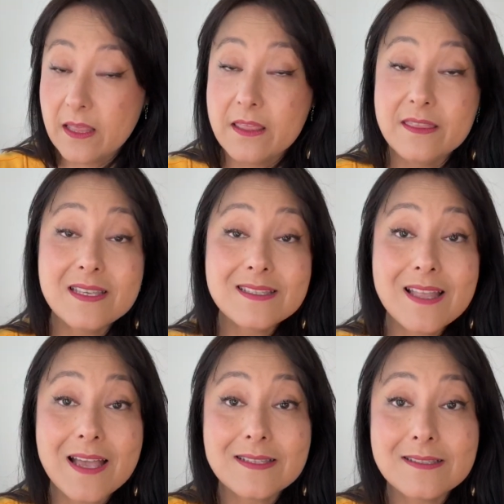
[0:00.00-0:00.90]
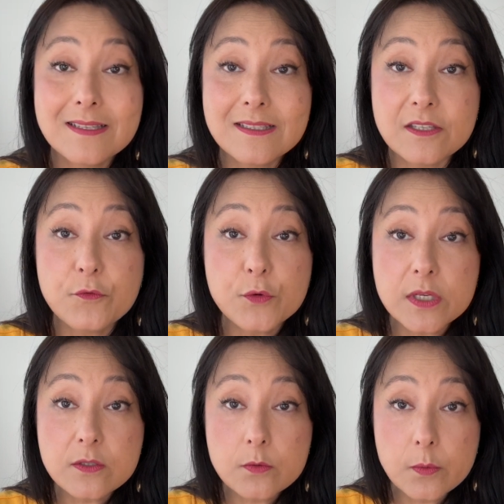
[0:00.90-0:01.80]
these decks in a
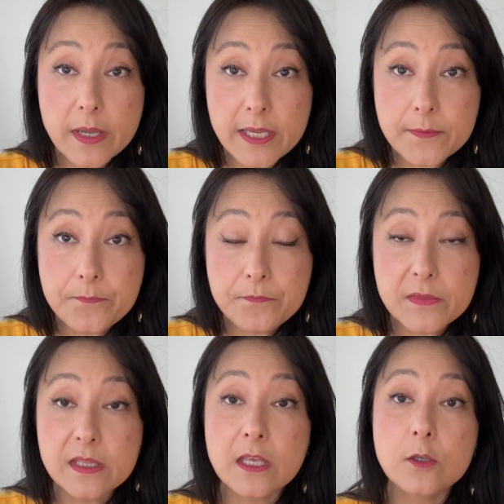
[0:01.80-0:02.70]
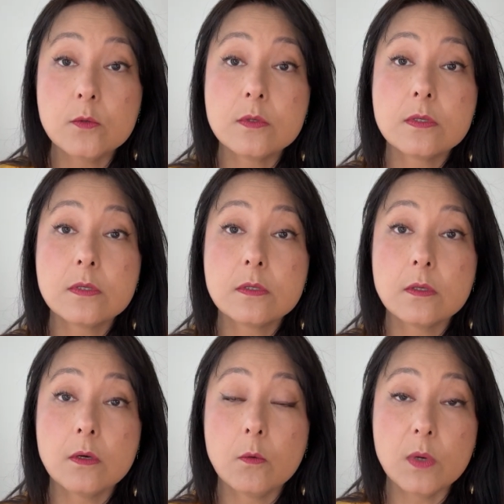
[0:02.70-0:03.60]
different way, and I use
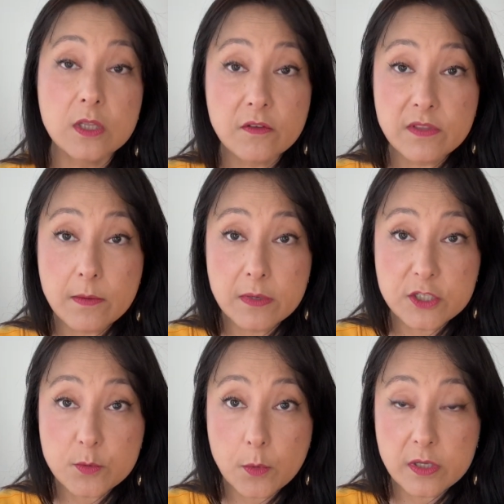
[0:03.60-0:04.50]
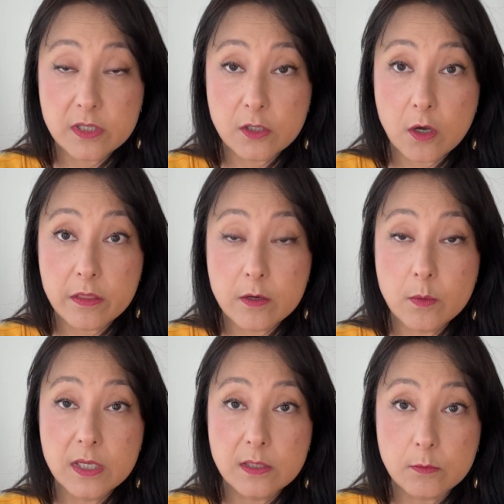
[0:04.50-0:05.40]
one of them much more than the other
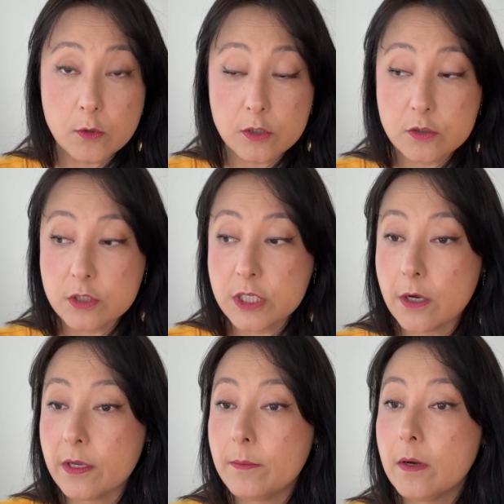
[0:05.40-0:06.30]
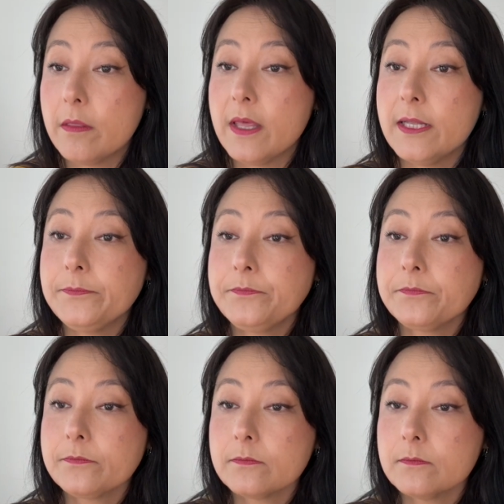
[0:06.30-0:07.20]
one. I'm going to tell you about that.
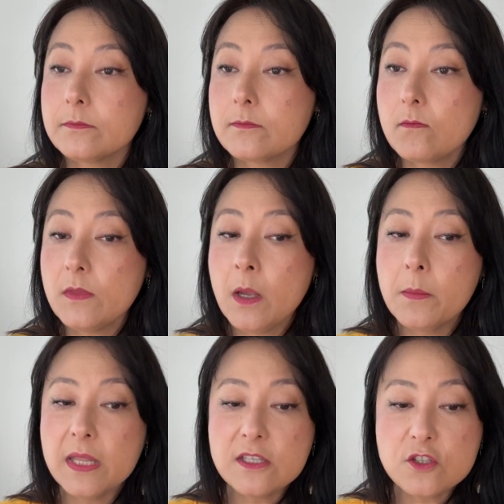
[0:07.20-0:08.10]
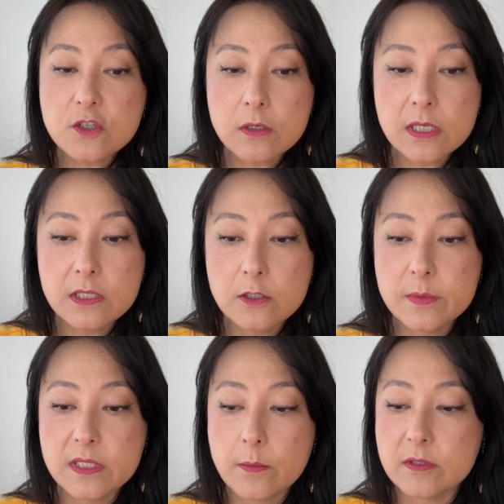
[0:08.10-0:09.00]
But let's talk a little
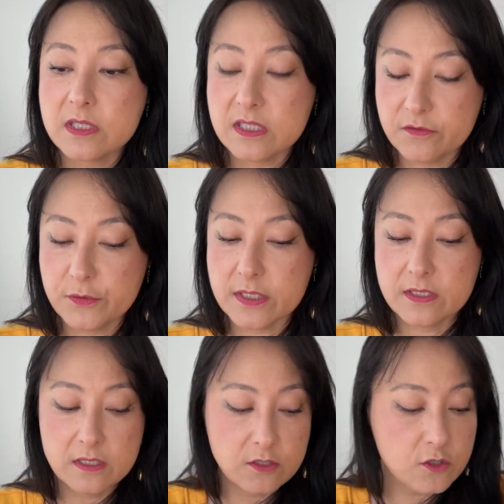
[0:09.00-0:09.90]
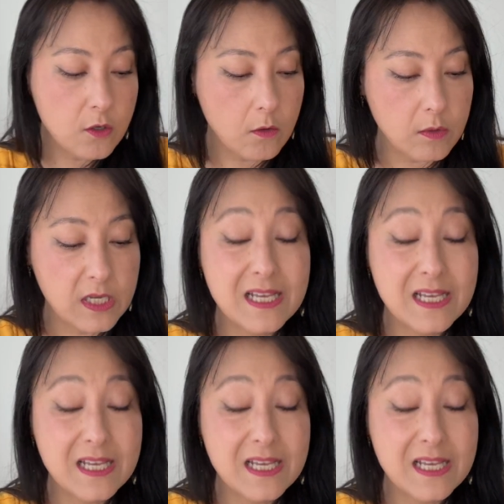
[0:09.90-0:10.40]
bit about the differences. So